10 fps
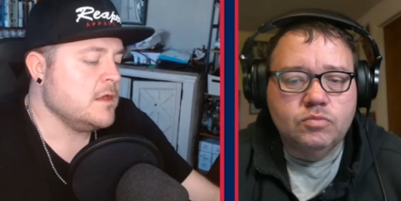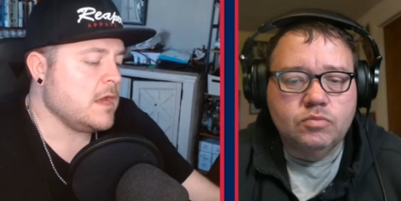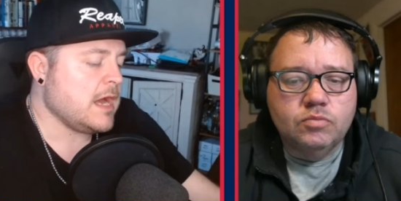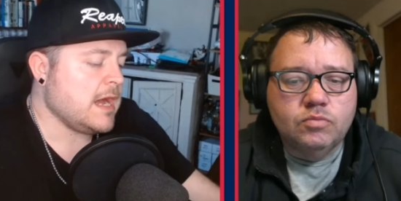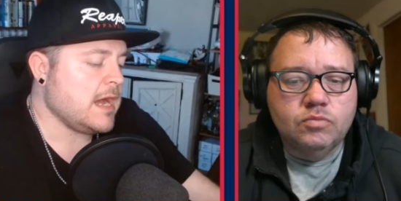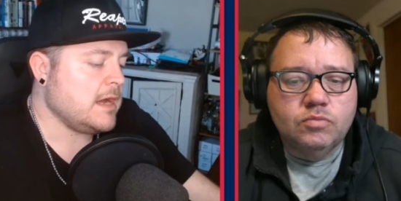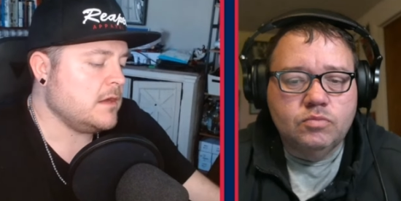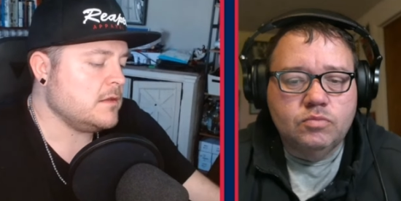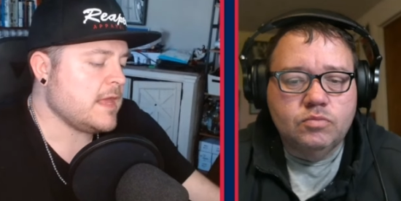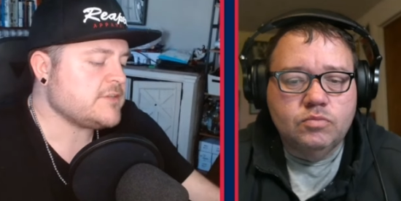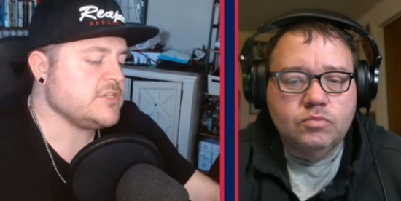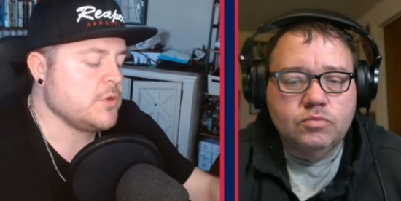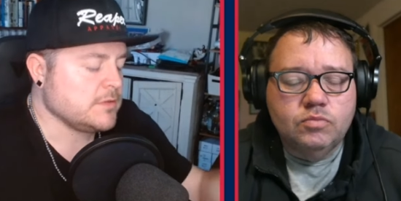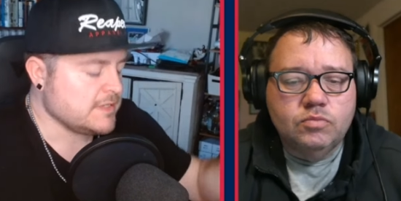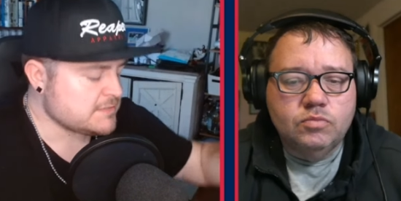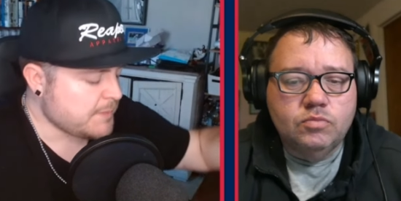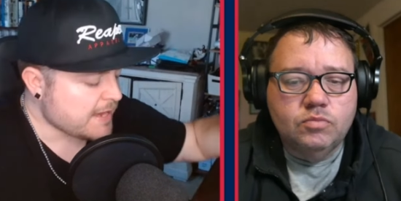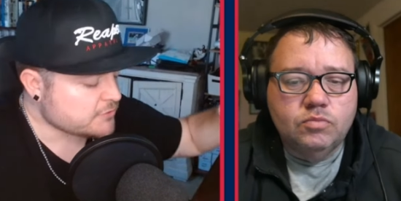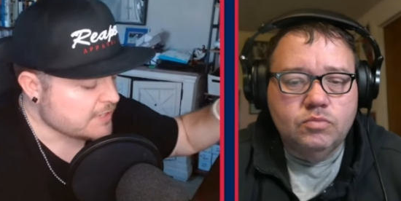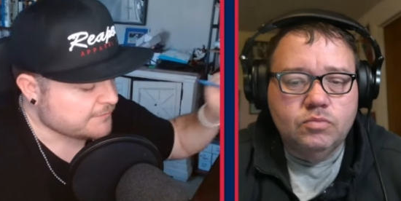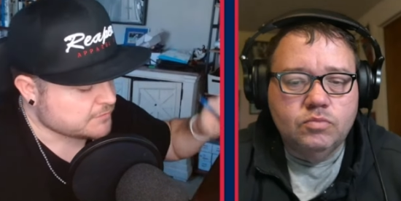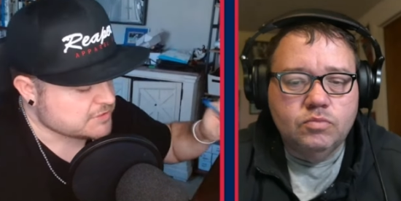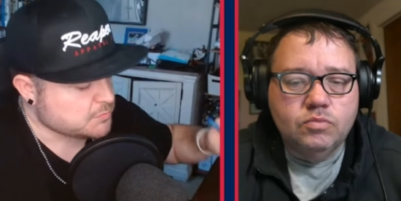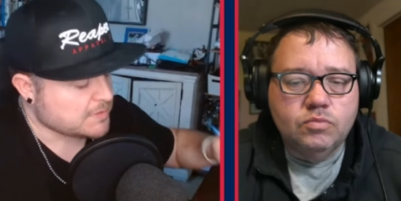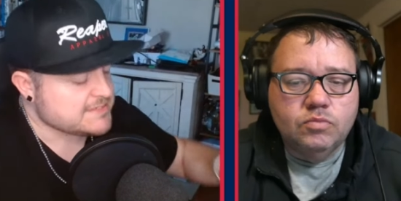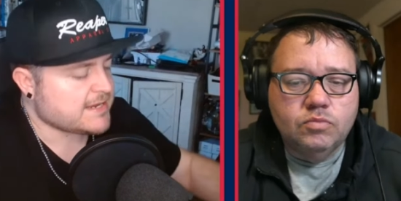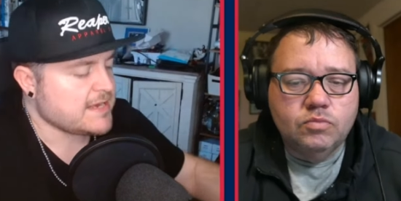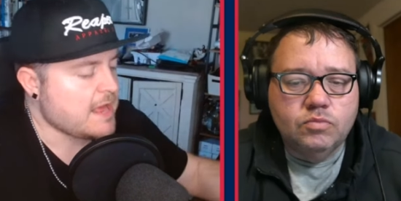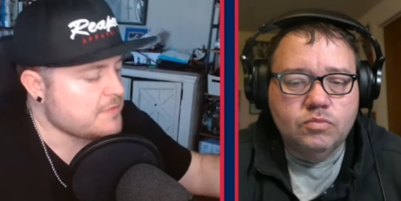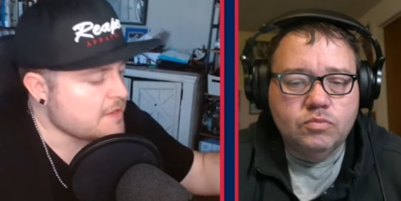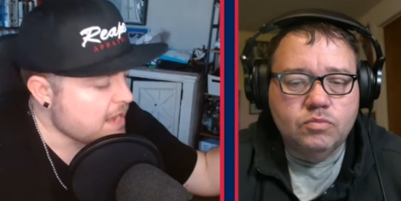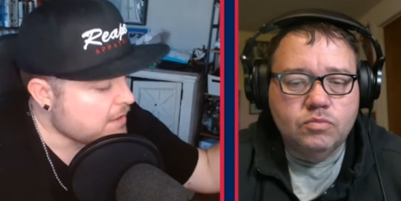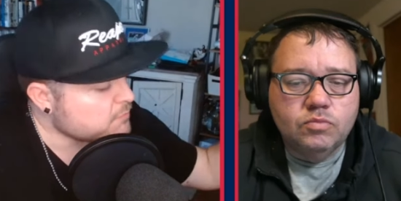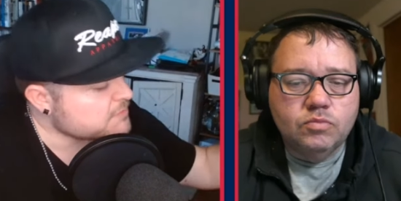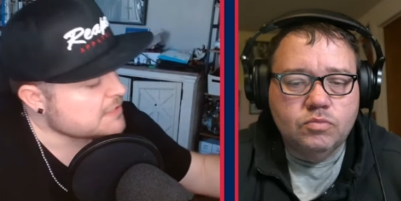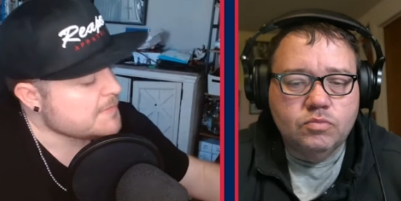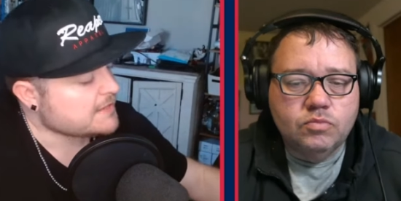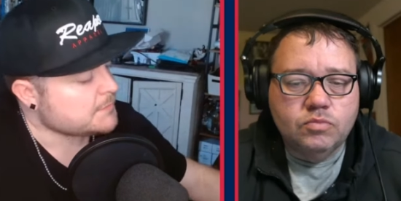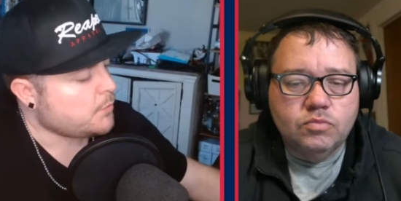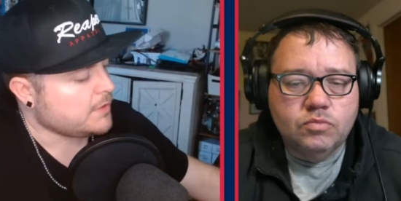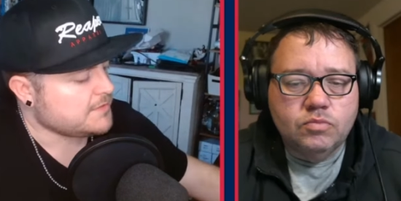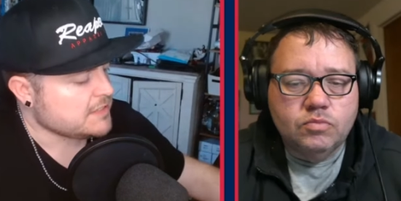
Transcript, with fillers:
Speaker 1: Uh, actually, you know what? Let's backtrack for just one second. I yeah, I was gonna make the point,